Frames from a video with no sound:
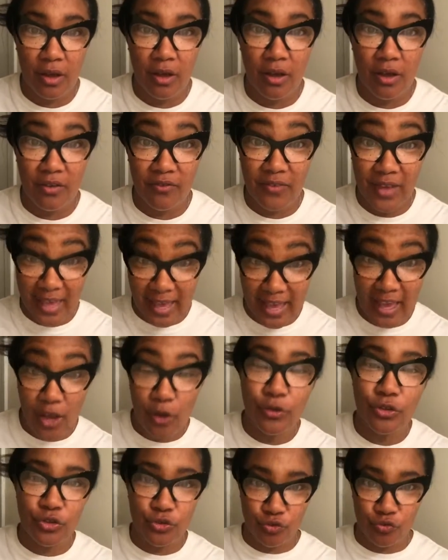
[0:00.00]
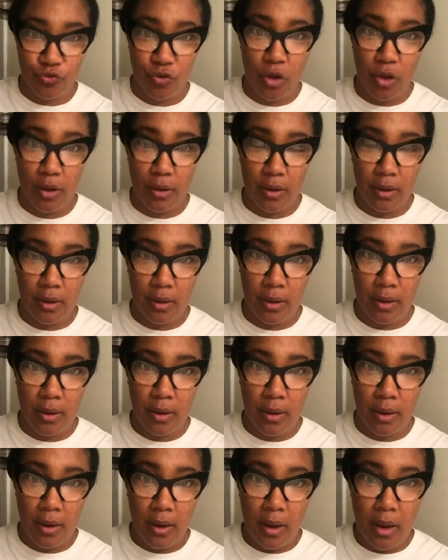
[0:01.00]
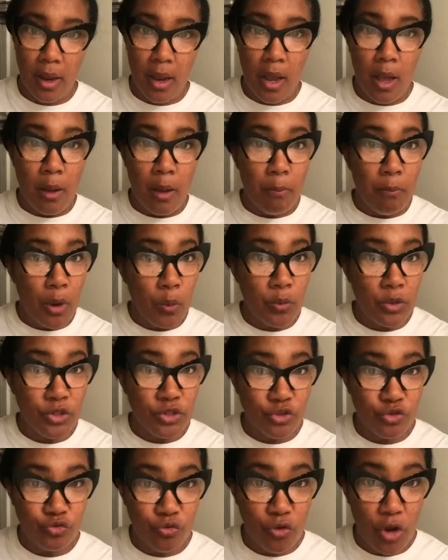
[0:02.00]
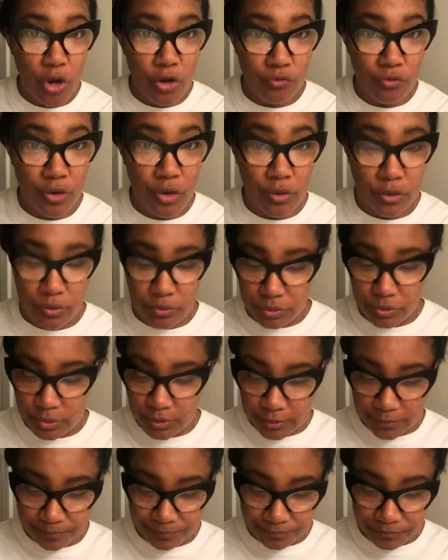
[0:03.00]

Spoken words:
of hay or straw. But when straw grows,